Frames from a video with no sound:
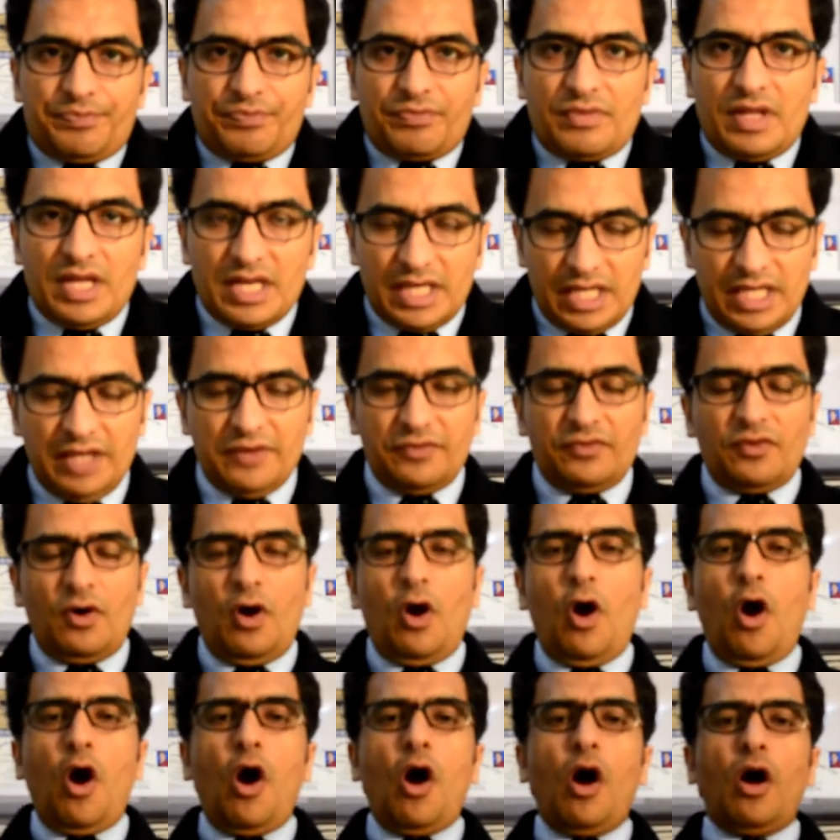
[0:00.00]
And
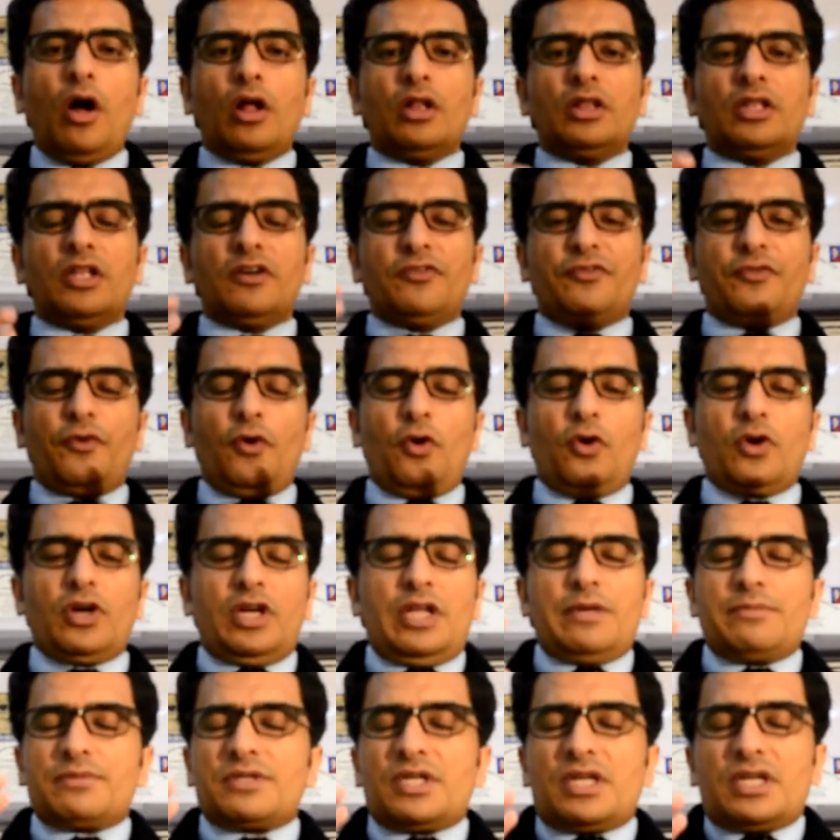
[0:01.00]
if all the four
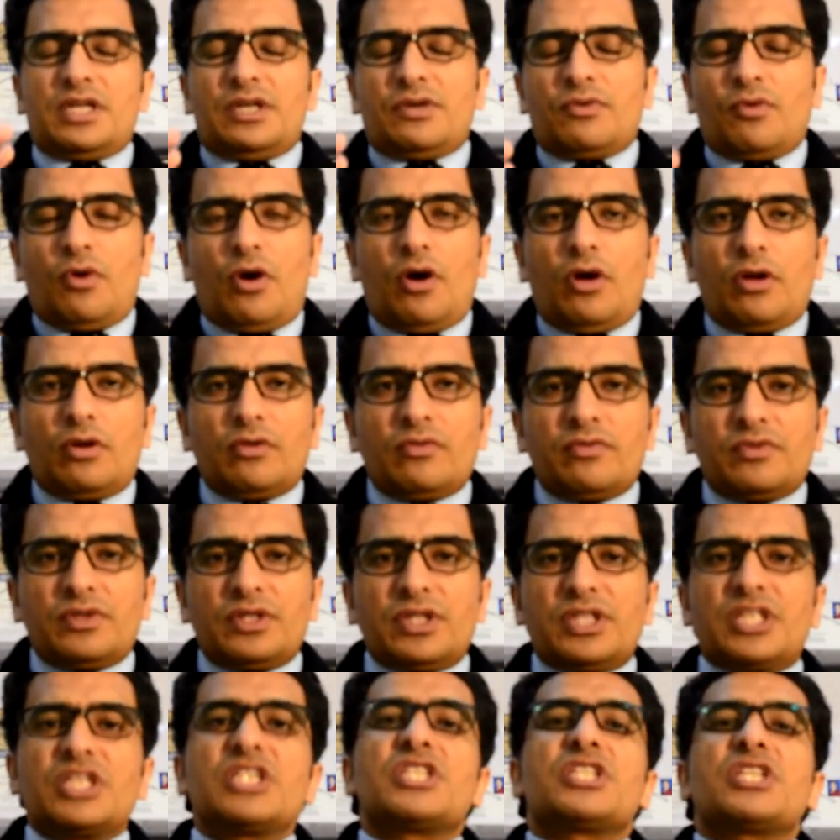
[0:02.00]
limbs are
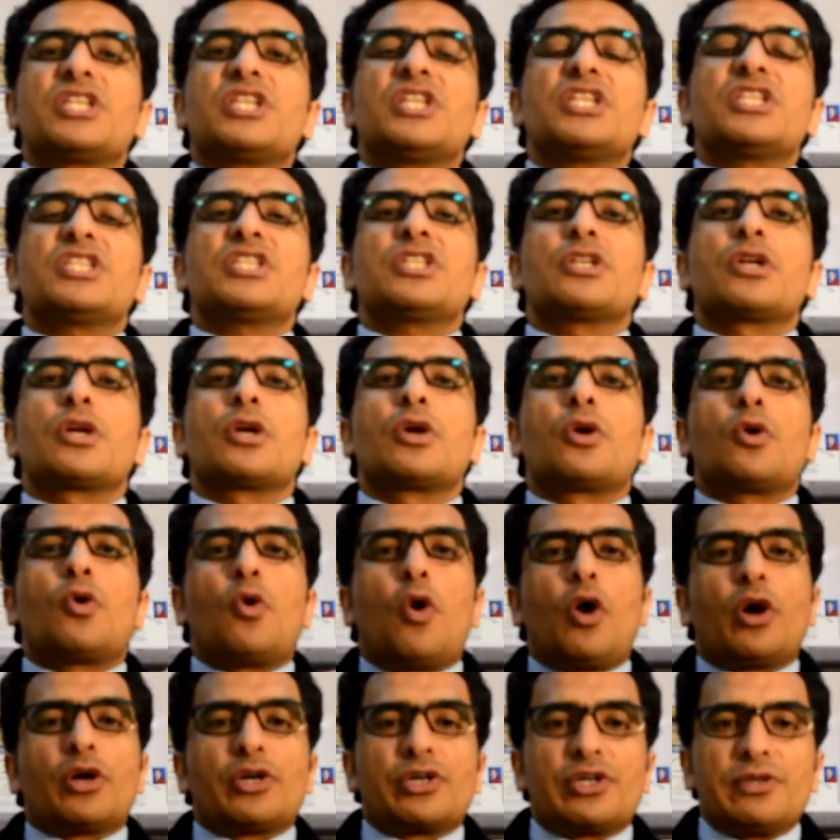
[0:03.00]
involved, this is
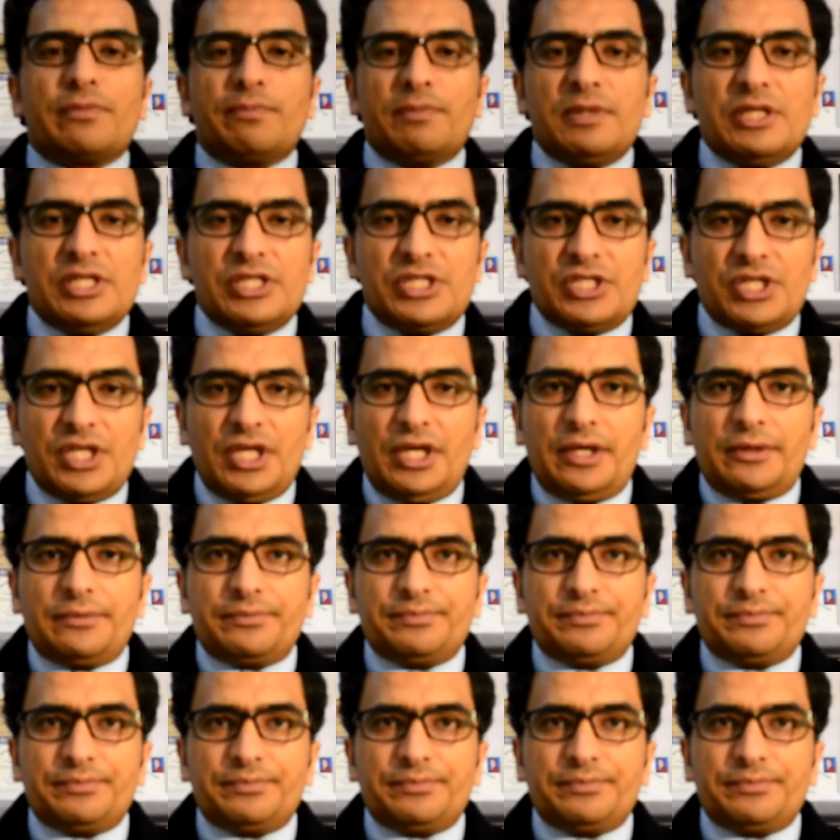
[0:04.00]
quadriplegia.